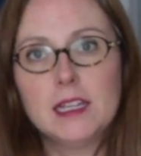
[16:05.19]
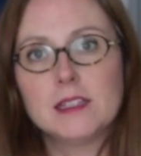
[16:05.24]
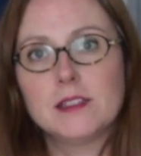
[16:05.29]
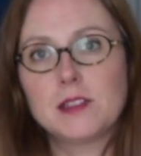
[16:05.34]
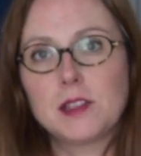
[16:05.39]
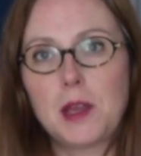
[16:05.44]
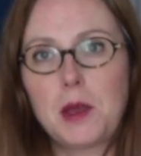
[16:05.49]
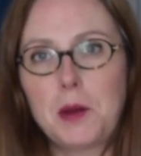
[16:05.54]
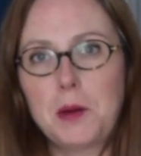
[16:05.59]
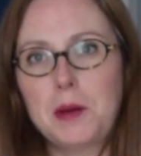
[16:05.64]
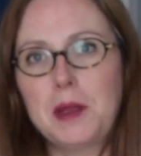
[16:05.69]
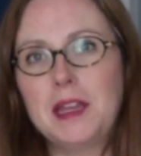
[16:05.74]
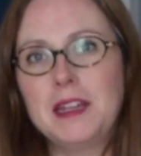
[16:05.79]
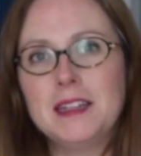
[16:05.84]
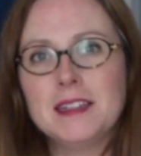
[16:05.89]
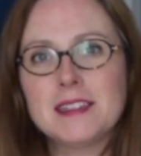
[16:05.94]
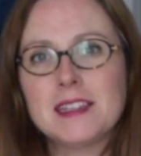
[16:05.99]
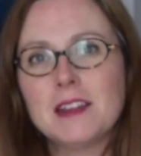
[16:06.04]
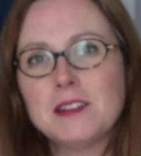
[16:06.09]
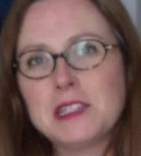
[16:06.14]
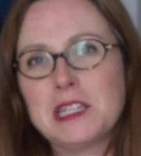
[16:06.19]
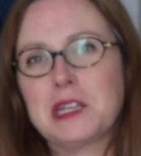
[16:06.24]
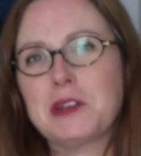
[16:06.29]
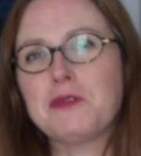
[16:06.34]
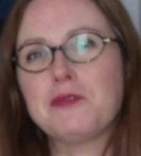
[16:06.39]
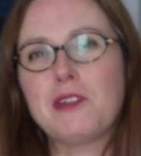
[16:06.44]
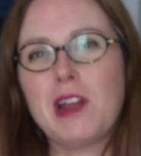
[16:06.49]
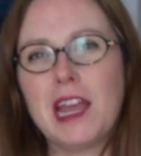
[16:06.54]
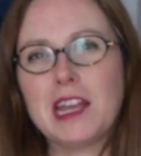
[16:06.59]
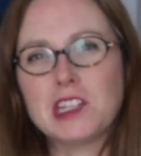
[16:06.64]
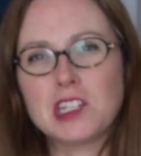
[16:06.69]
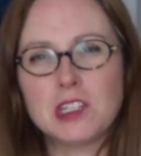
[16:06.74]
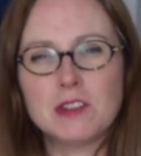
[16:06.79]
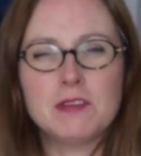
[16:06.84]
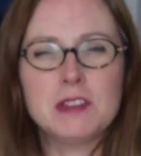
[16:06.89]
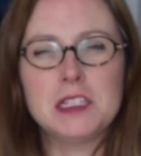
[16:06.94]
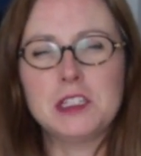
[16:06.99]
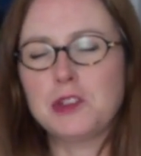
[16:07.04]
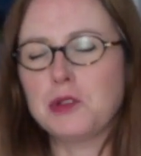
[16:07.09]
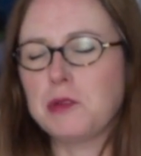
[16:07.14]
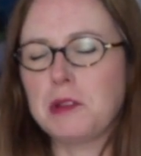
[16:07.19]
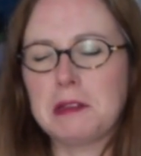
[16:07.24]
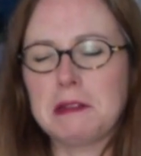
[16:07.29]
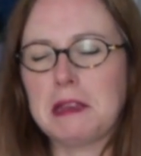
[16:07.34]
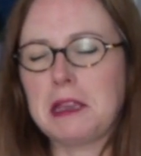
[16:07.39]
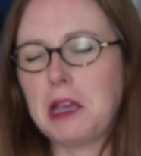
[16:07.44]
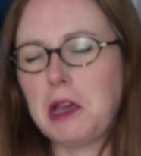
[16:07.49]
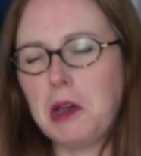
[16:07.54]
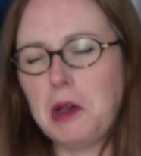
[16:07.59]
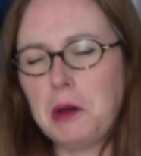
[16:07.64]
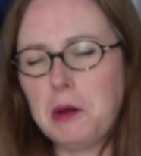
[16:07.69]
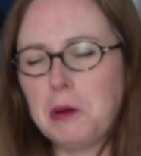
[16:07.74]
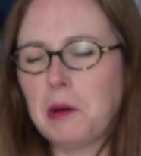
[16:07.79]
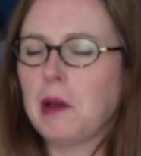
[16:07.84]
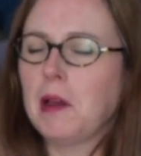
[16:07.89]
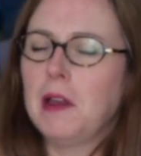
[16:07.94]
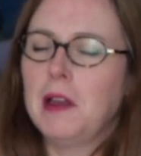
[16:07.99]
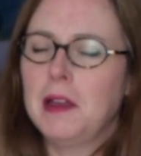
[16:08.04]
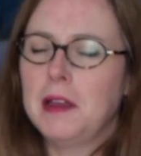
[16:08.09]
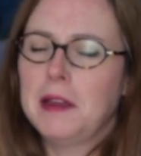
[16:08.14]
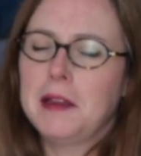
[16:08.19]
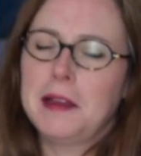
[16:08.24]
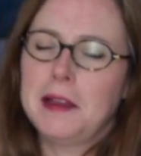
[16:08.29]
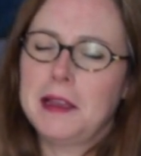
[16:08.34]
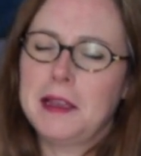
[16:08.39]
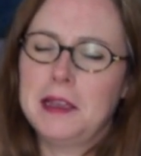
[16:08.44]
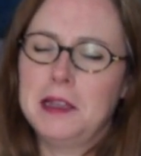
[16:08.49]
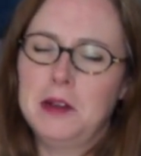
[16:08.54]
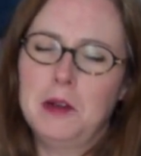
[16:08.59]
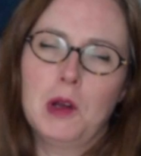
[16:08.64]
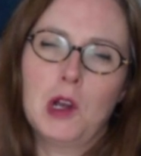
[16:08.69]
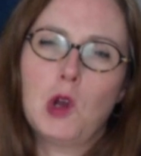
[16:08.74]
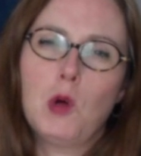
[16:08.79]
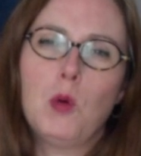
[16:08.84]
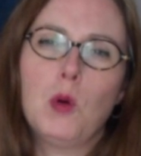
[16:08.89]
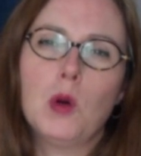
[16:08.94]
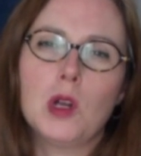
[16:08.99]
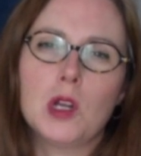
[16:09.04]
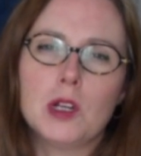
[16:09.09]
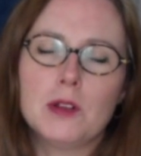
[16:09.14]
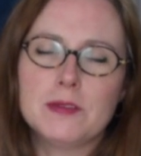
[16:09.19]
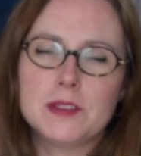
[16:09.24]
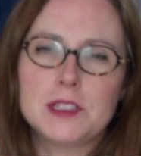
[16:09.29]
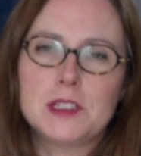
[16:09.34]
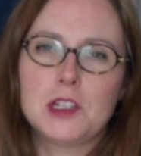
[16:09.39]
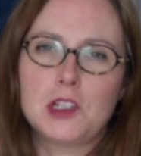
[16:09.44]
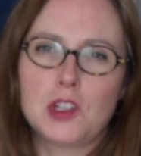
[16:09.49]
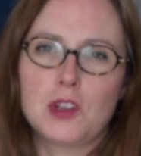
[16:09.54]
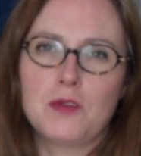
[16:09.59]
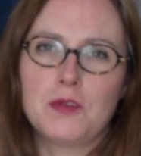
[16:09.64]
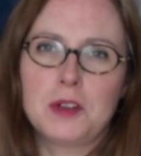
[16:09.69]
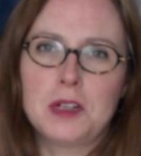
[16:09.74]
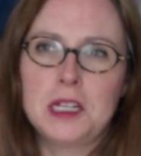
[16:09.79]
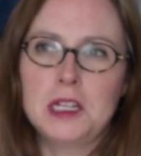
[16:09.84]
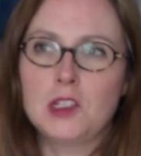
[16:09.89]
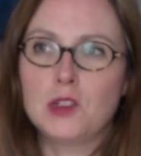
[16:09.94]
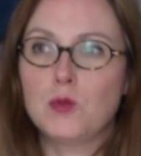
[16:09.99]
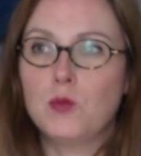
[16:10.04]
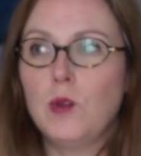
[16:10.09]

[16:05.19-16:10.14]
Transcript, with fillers: So, and it sounds like a fraction of an inch. You think like, oh, you know, a quarter of a stitch over an inch.